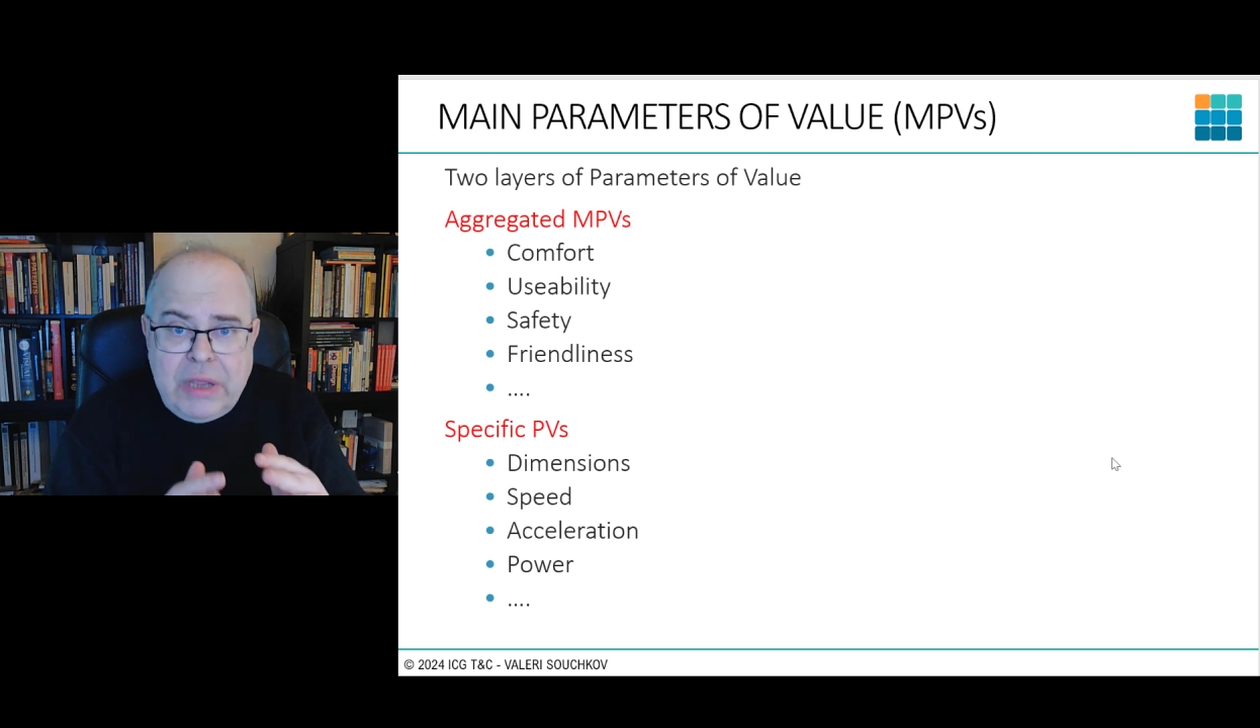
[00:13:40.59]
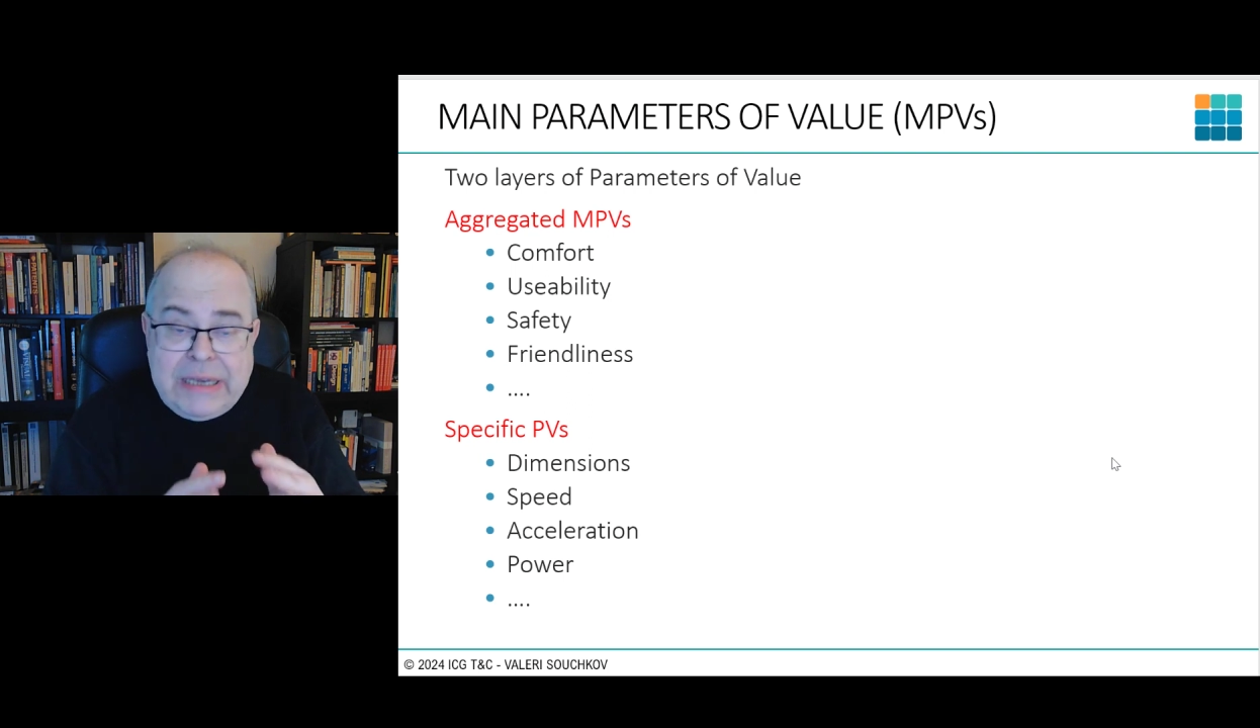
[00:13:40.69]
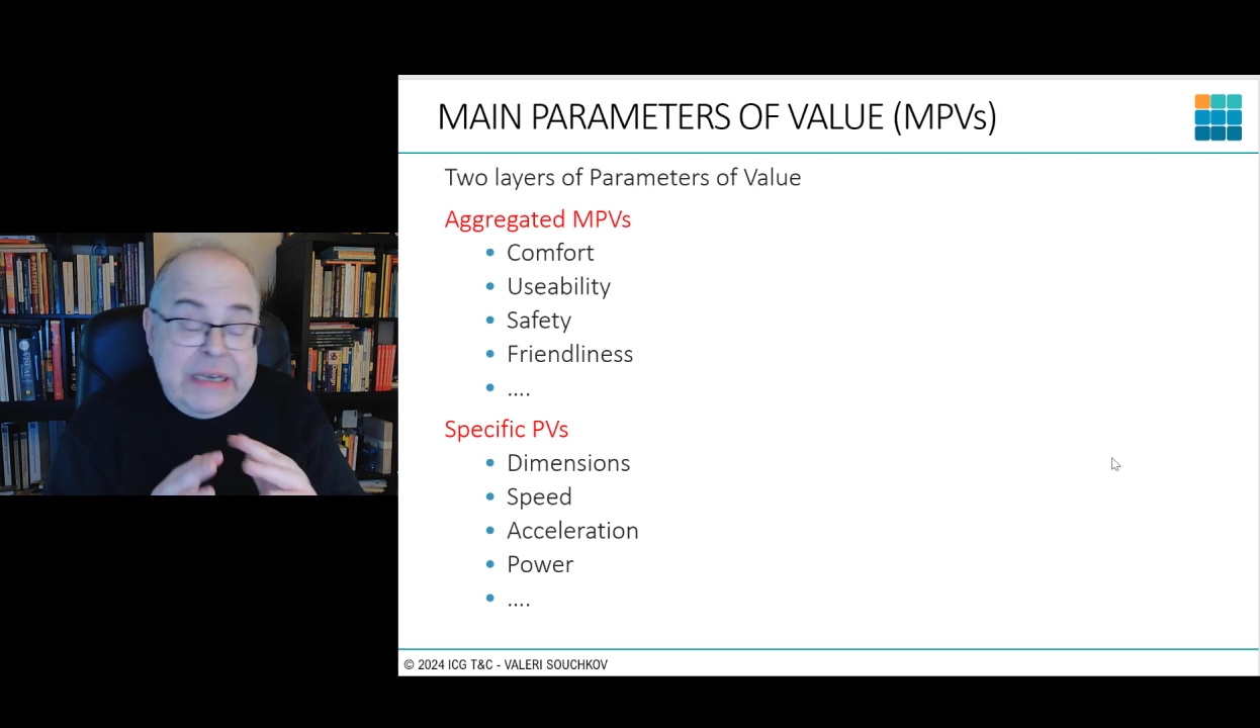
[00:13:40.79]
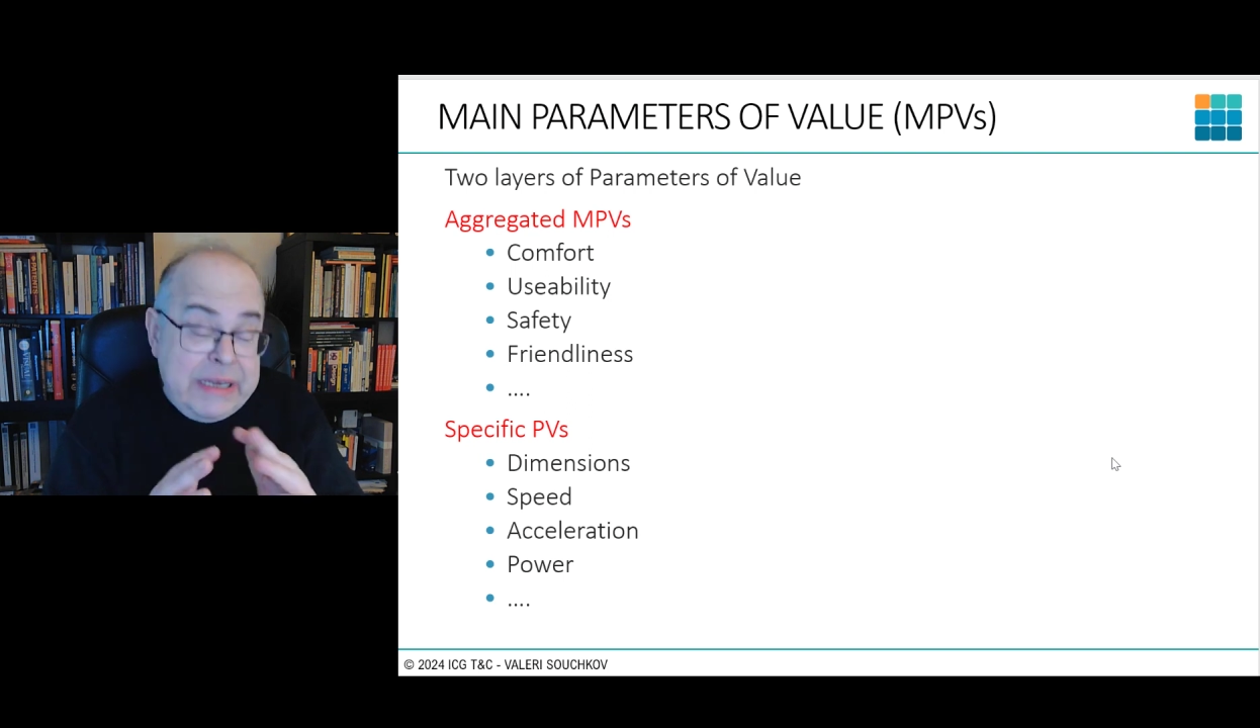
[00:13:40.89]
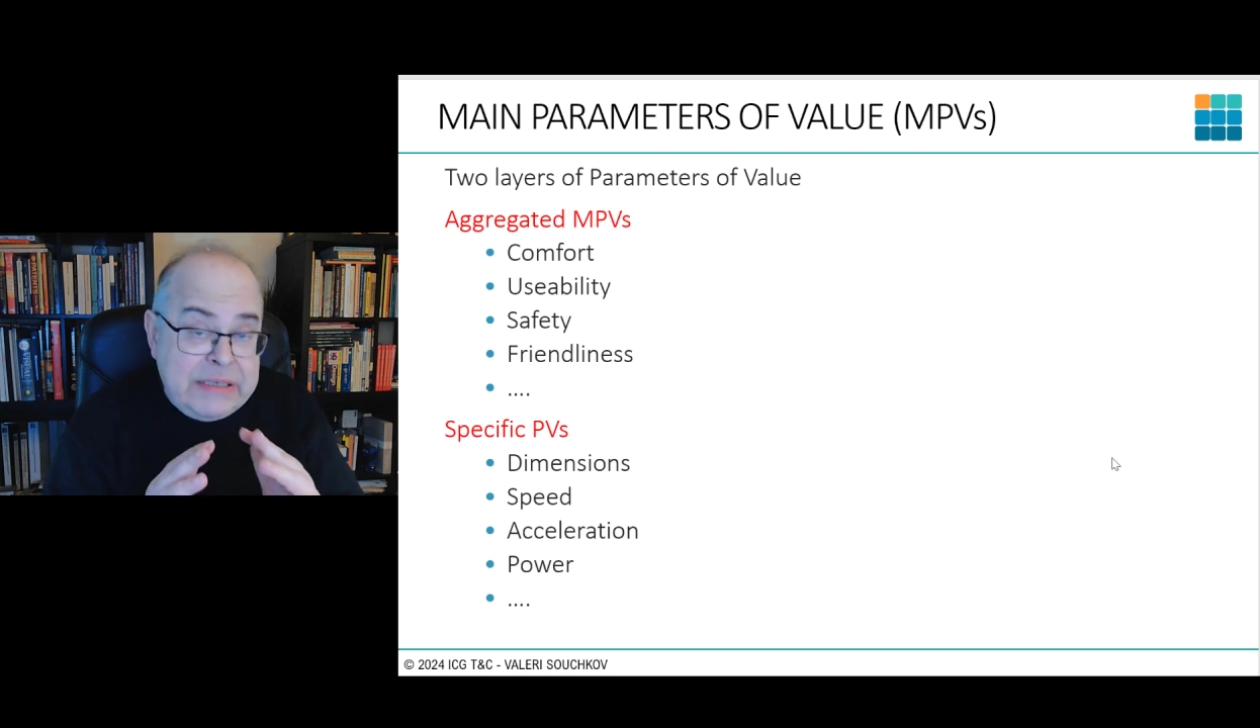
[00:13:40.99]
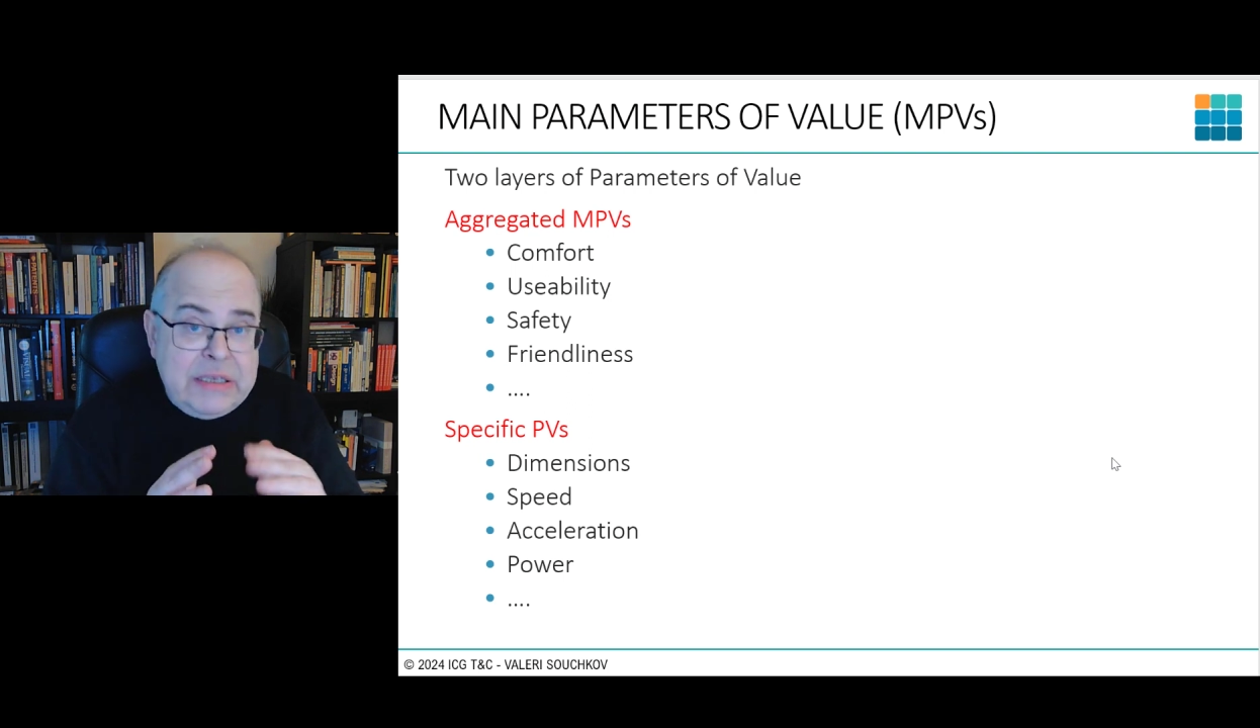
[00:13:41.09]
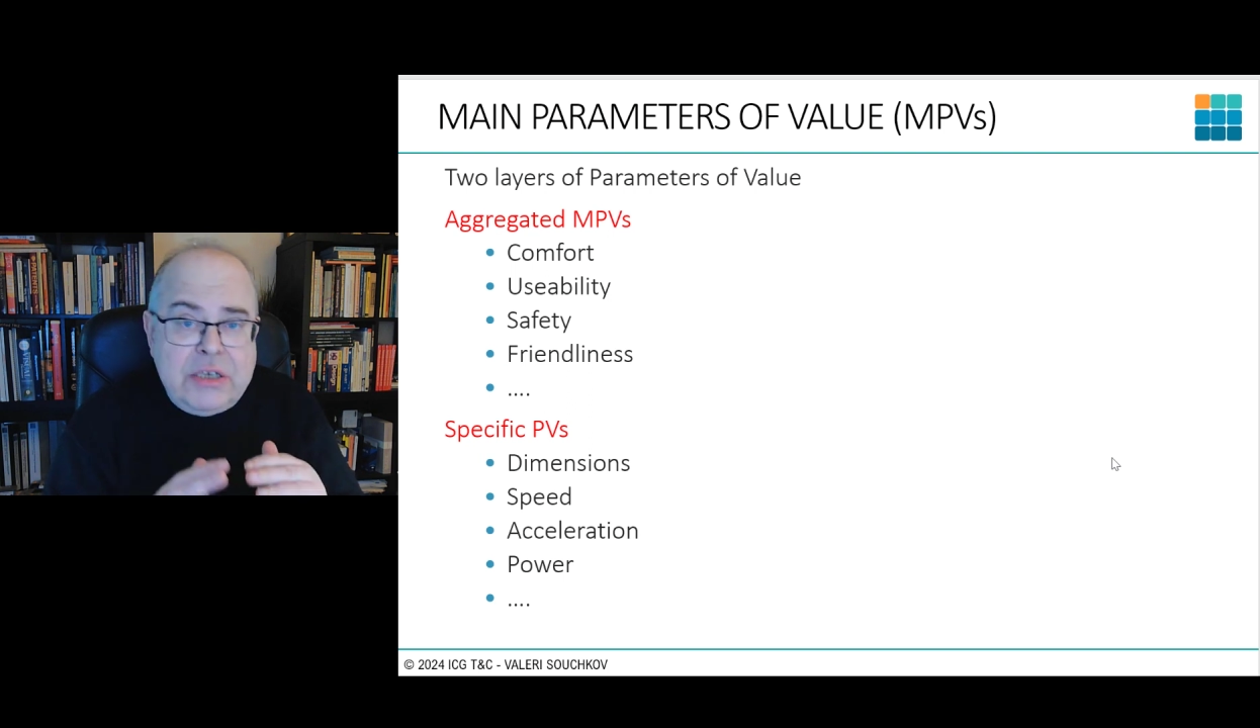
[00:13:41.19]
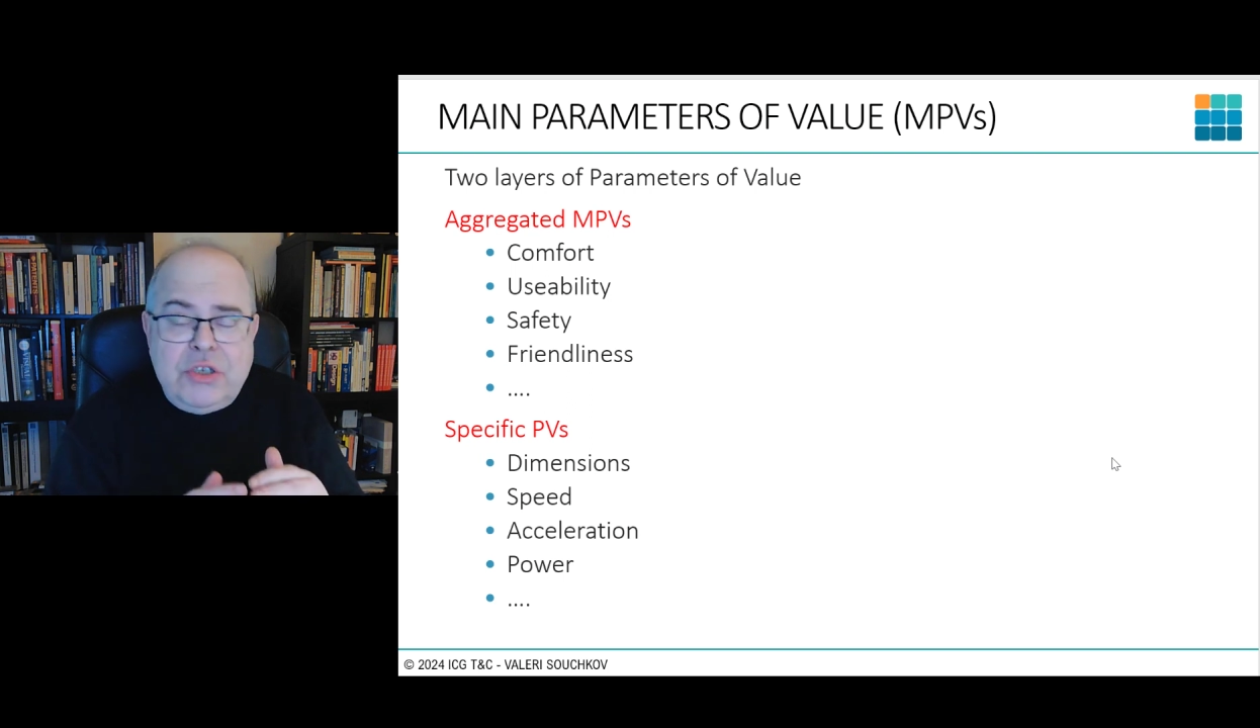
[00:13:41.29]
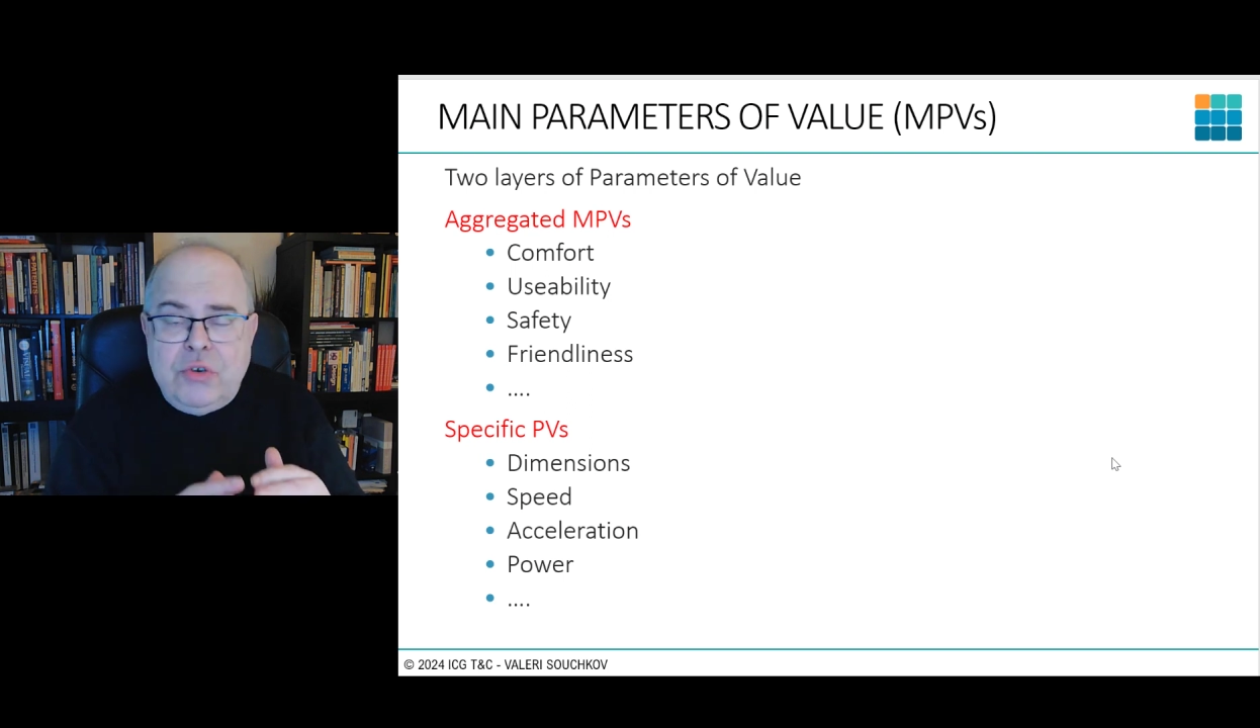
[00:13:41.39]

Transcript: at least